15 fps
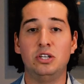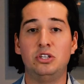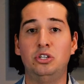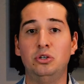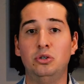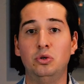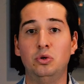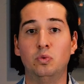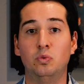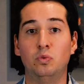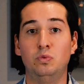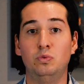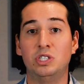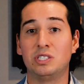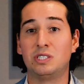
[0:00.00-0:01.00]
to
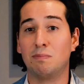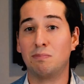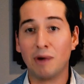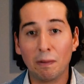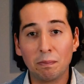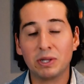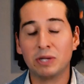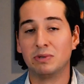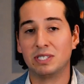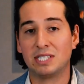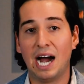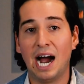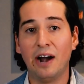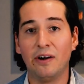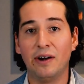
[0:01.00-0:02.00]
just abruptly
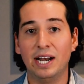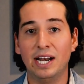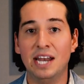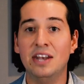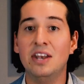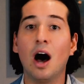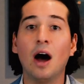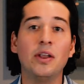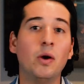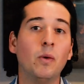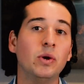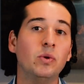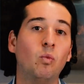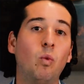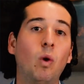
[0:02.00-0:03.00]
retiring and not
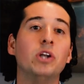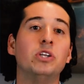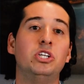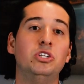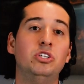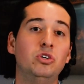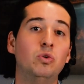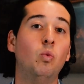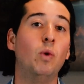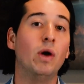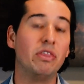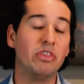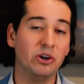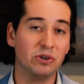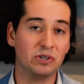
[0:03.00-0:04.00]
knowing what to do
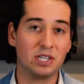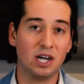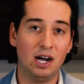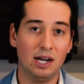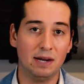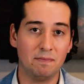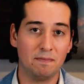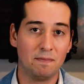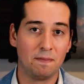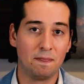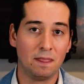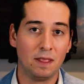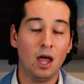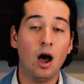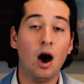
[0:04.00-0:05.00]
with their time.
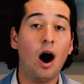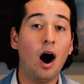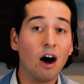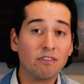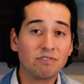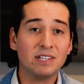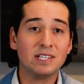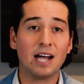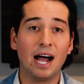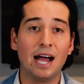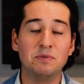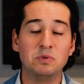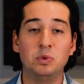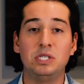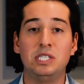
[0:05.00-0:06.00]

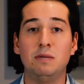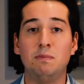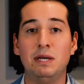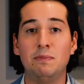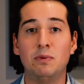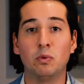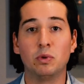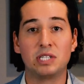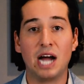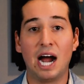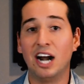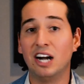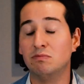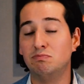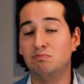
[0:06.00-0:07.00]
Oftentimes, we see people
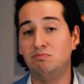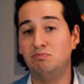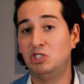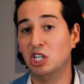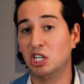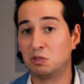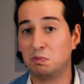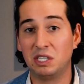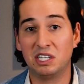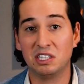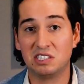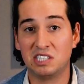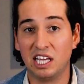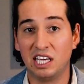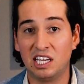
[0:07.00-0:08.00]
retire just
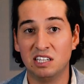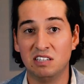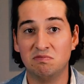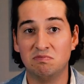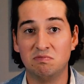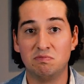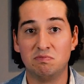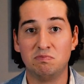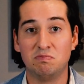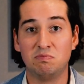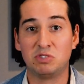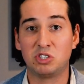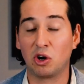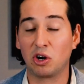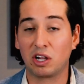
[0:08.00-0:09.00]
because they can
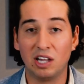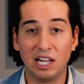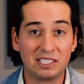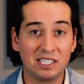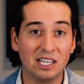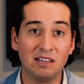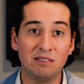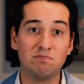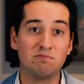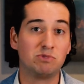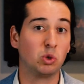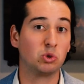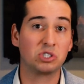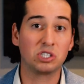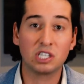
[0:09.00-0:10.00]
start collecting
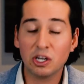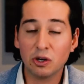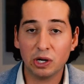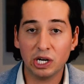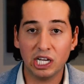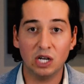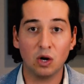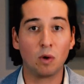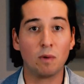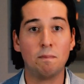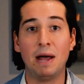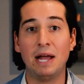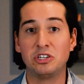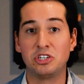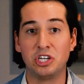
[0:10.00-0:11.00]
Social Security or
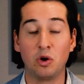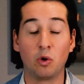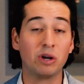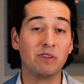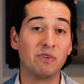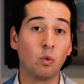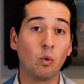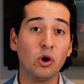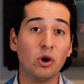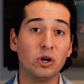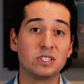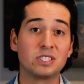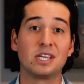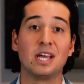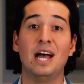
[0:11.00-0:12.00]
pension, or even
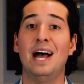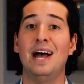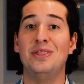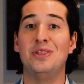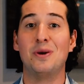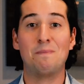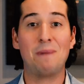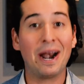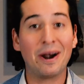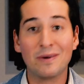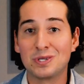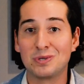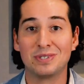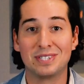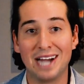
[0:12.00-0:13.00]
worse, their
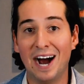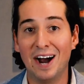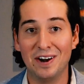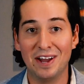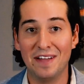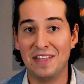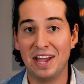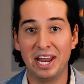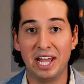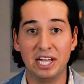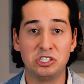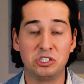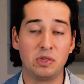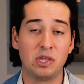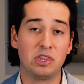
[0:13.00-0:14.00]
parents retired at that
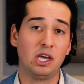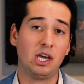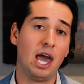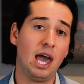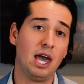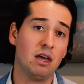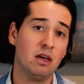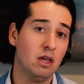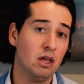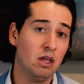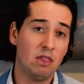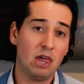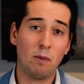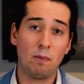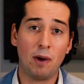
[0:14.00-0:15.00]
age, so they think, hey,
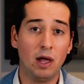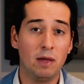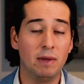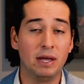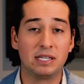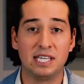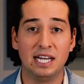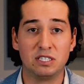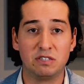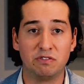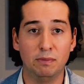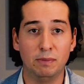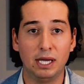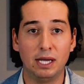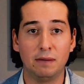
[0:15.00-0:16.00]
that'll probably make sense
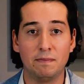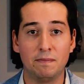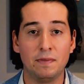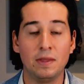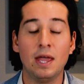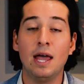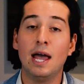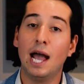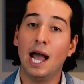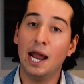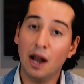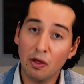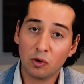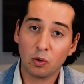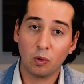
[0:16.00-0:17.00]
for me. In
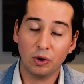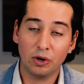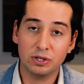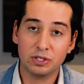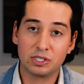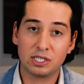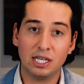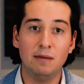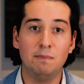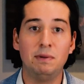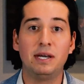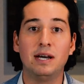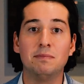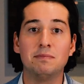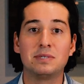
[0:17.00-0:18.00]
other words, it
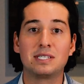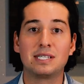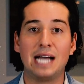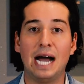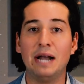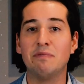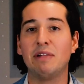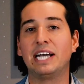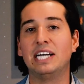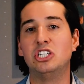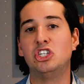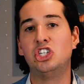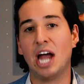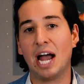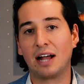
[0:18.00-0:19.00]
becomes kind of like a
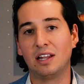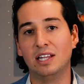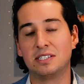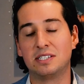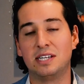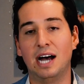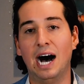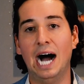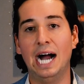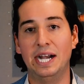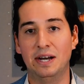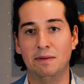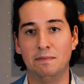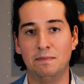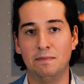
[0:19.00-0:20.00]
checklist
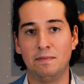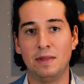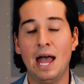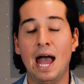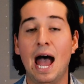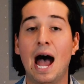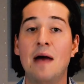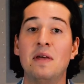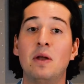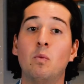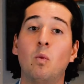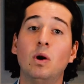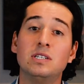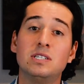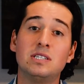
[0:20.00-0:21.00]
item. And then
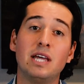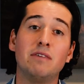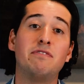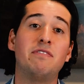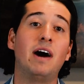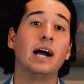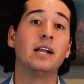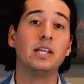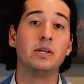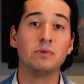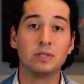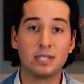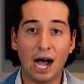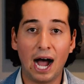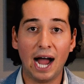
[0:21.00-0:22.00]
once they finally
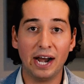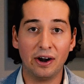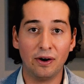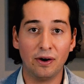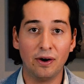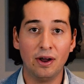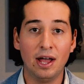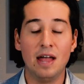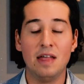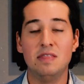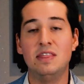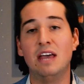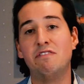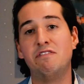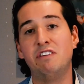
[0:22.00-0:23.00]
retire,
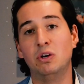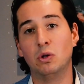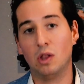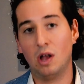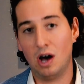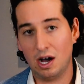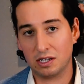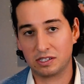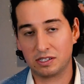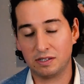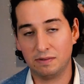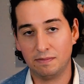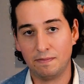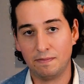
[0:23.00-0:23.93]
they feel lost.